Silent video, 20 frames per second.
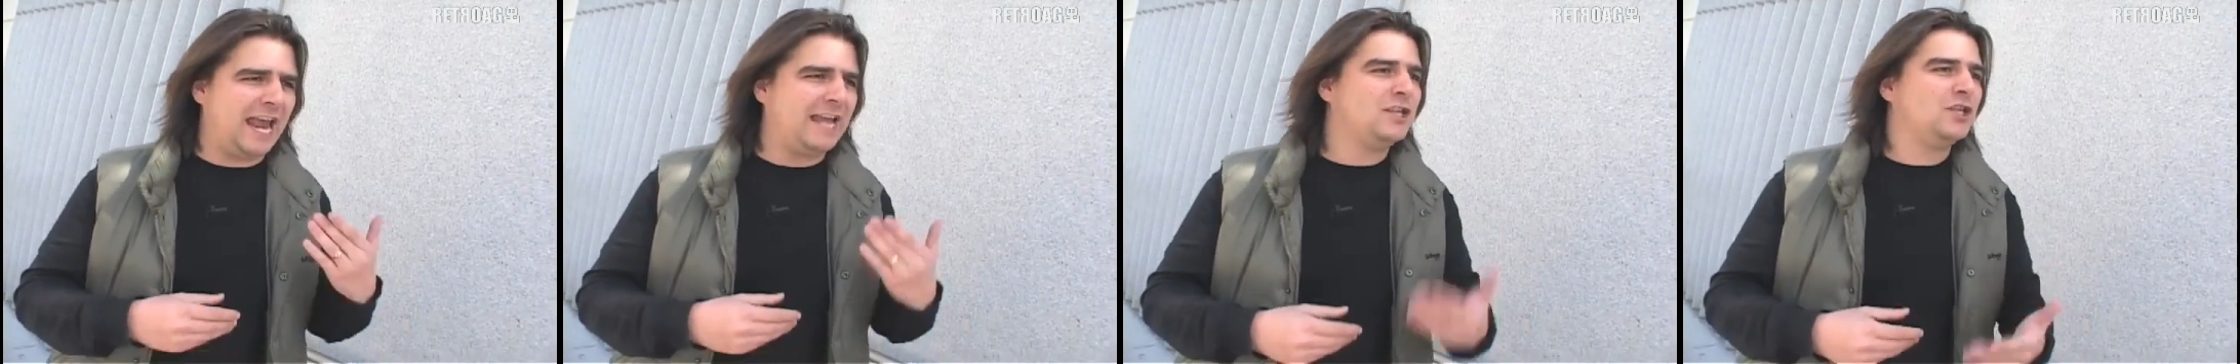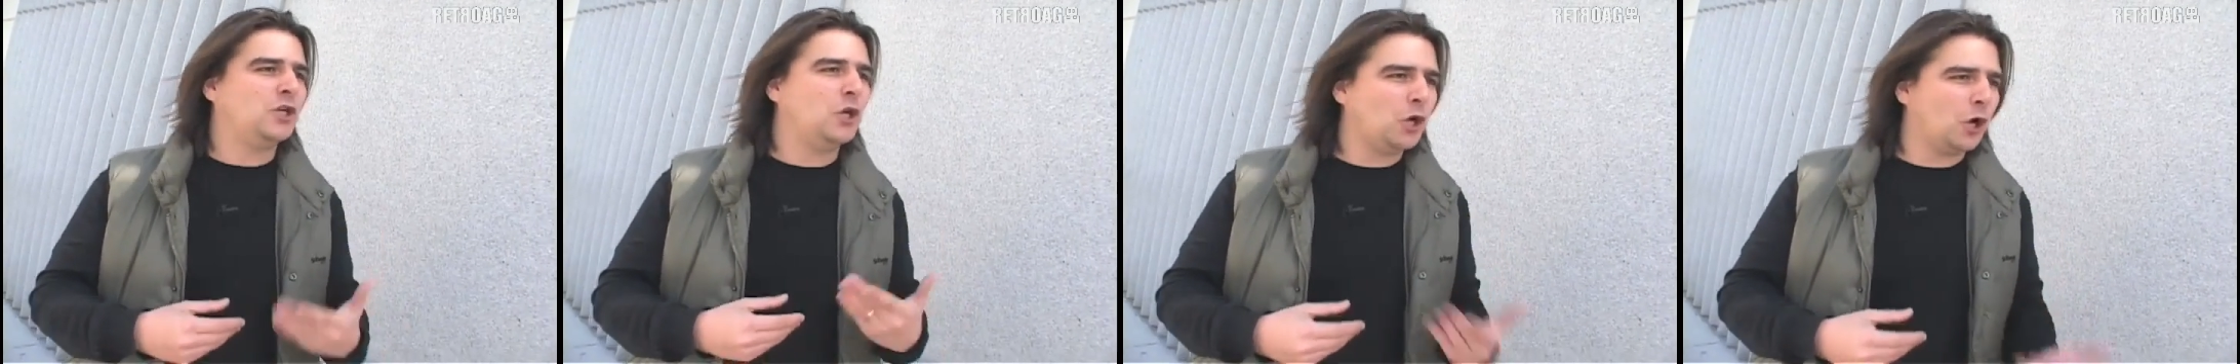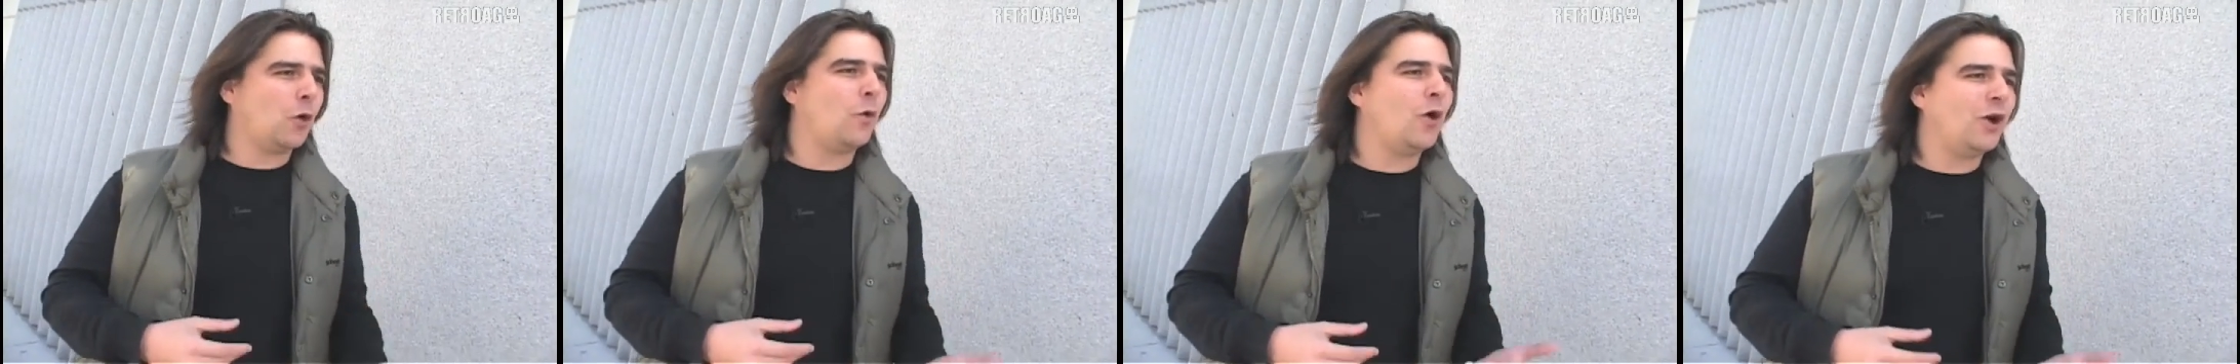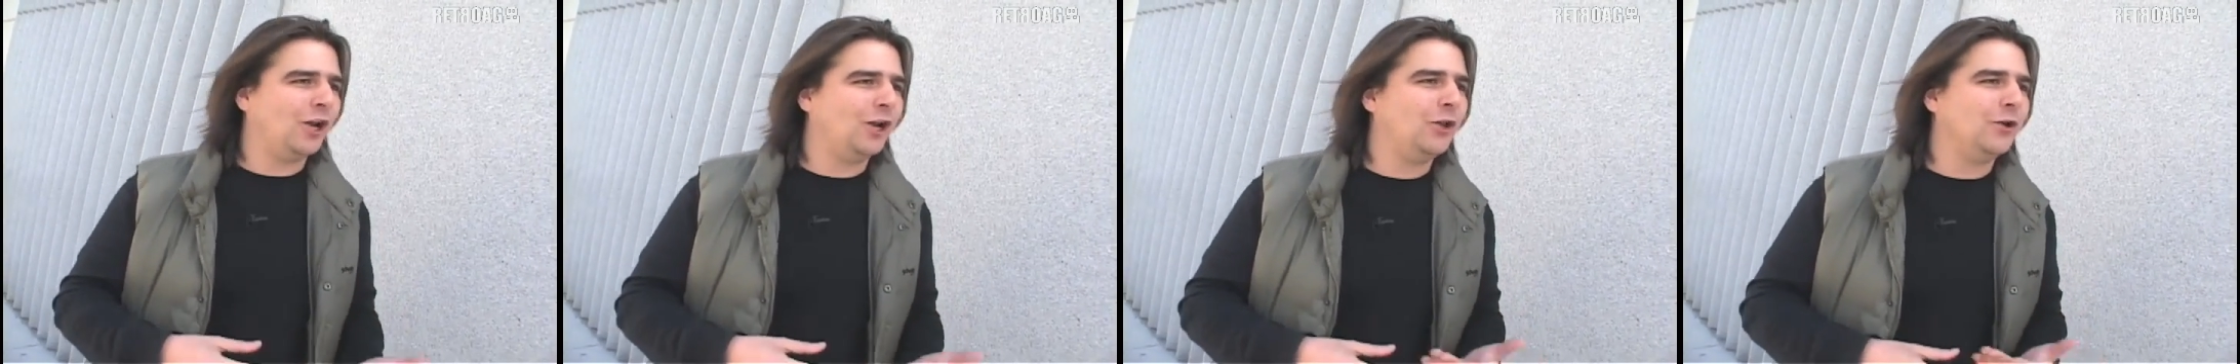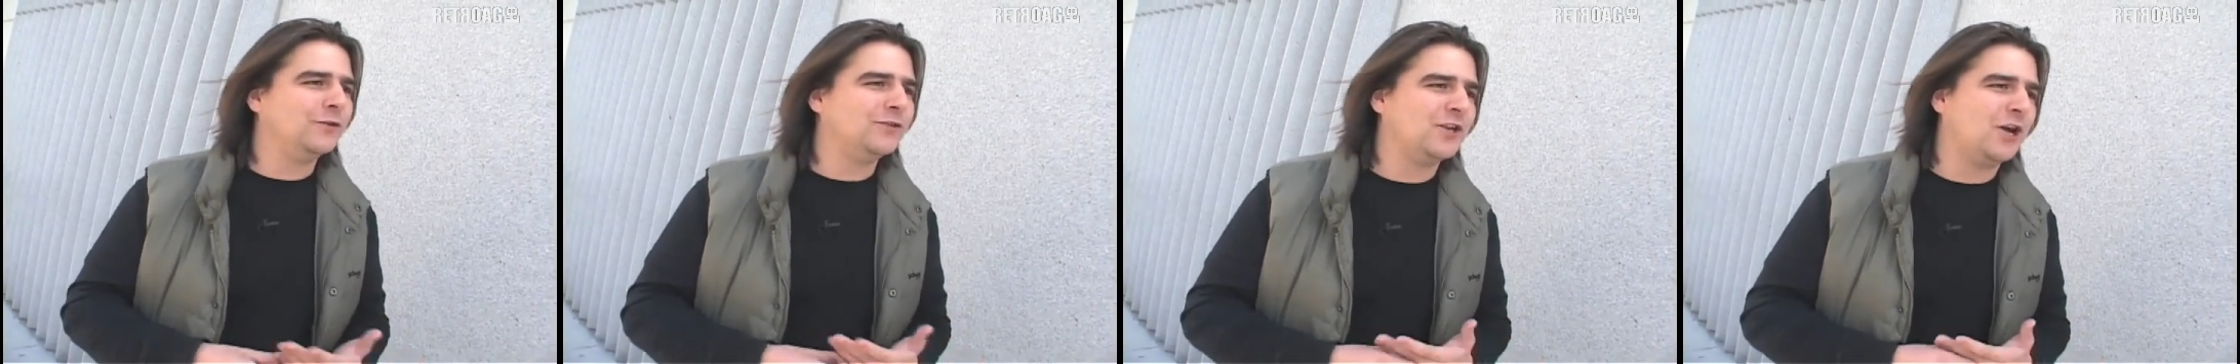it took quite a
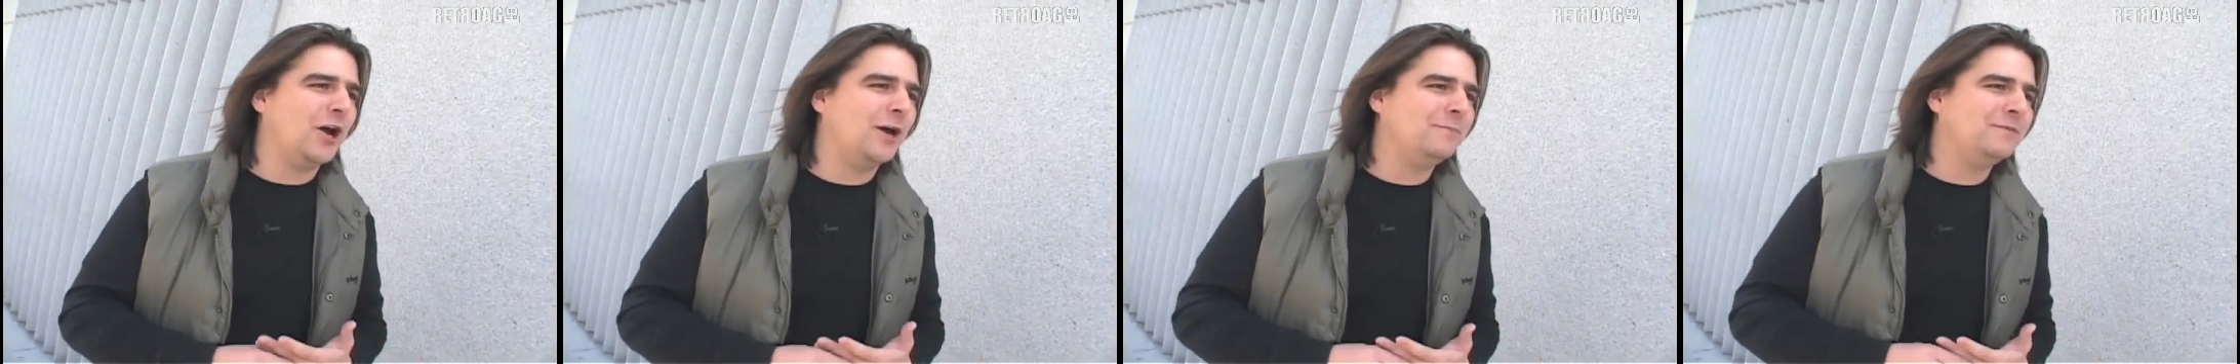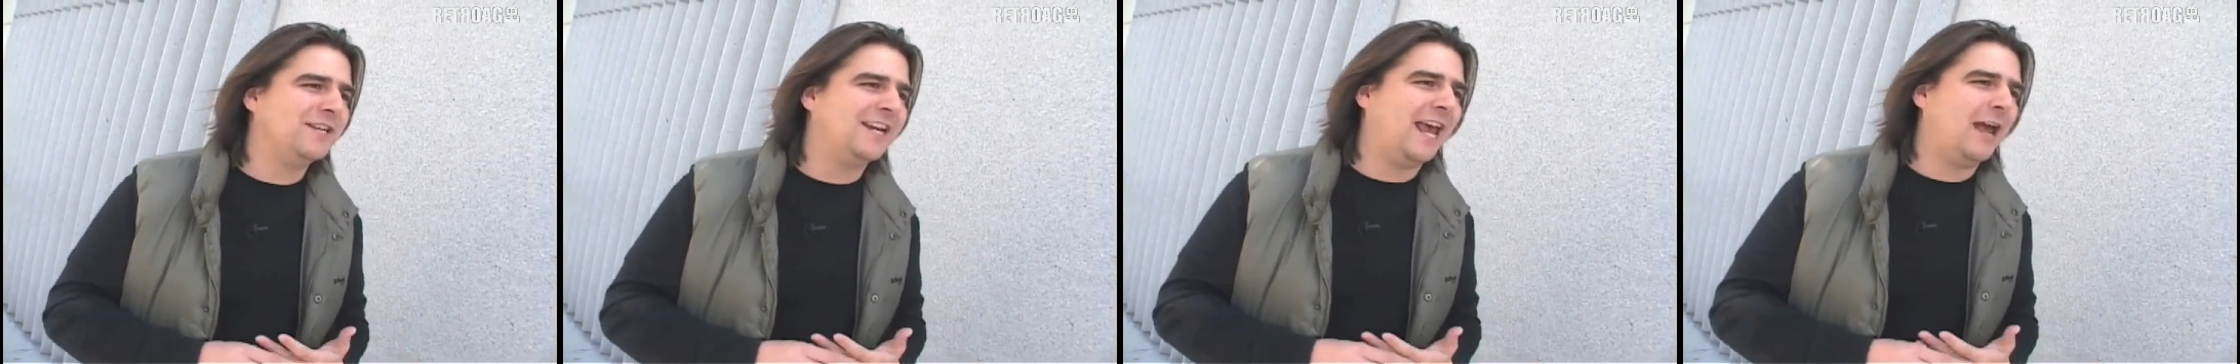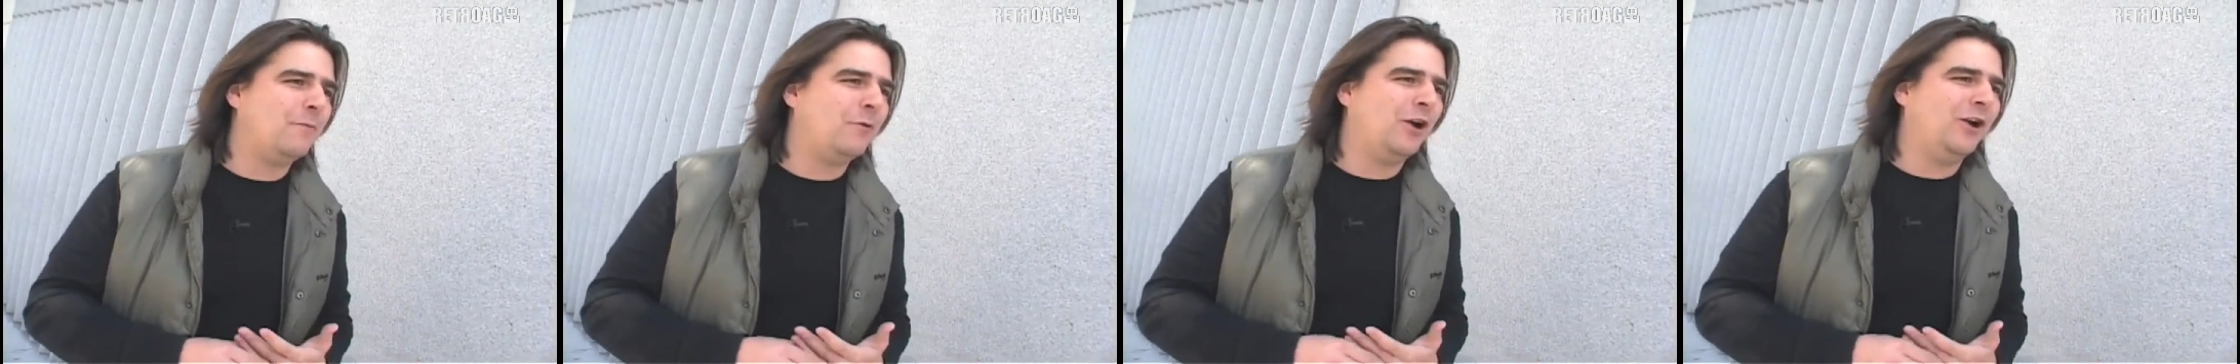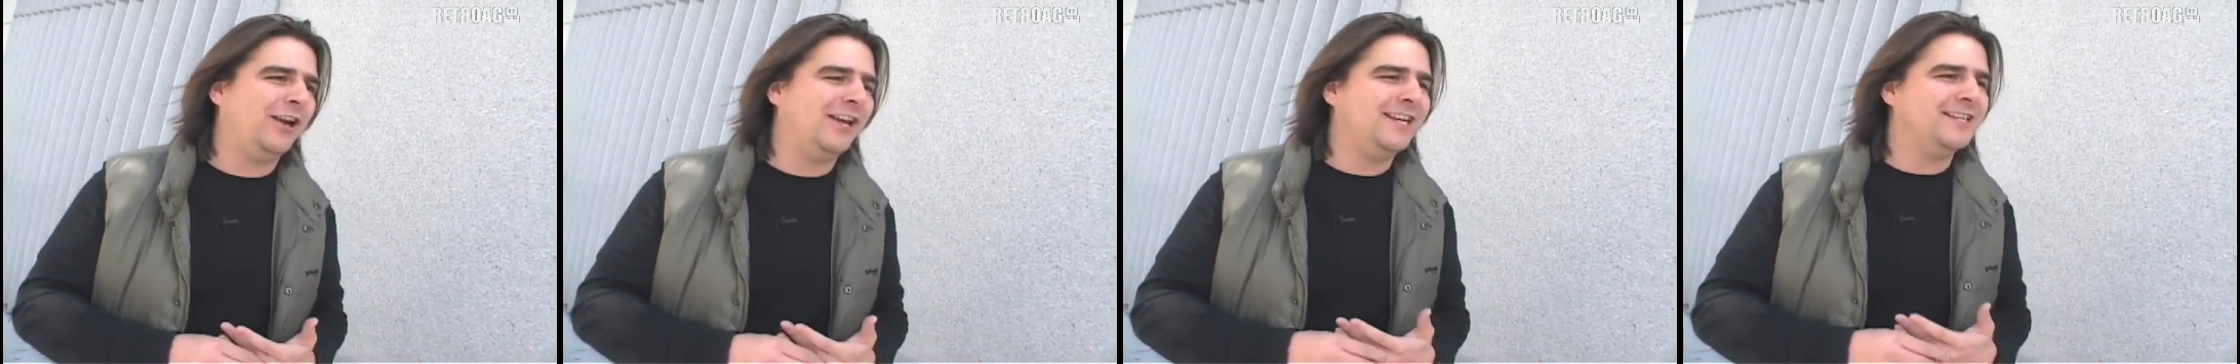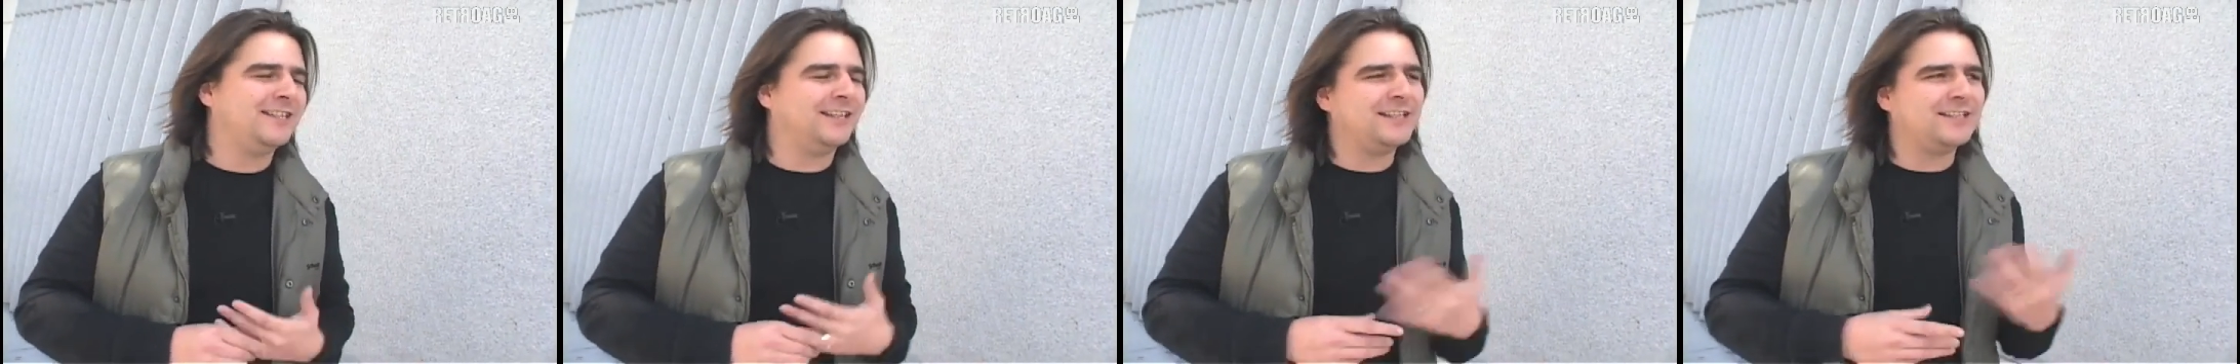long time to get where it
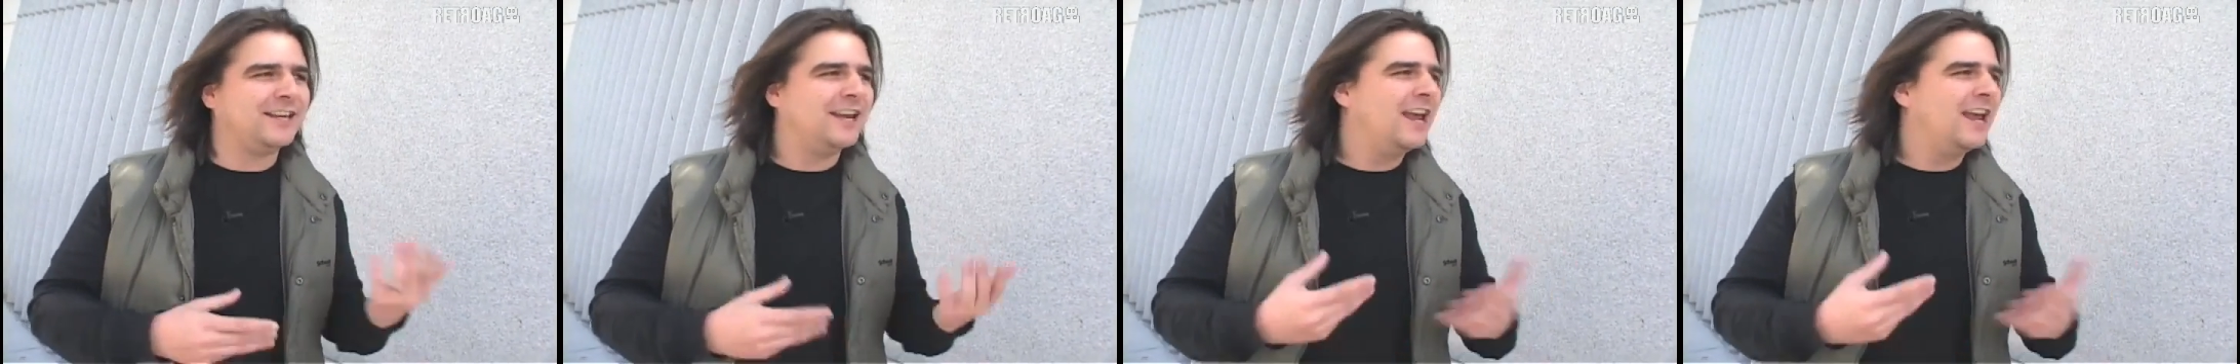is.